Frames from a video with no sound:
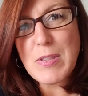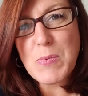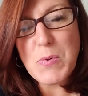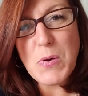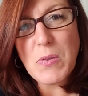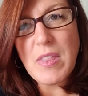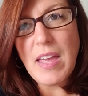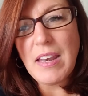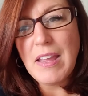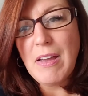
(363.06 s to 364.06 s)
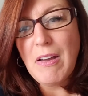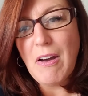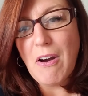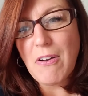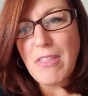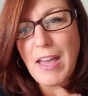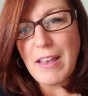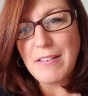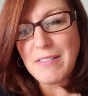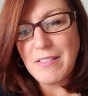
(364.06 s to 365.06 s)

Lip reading: in the world that are that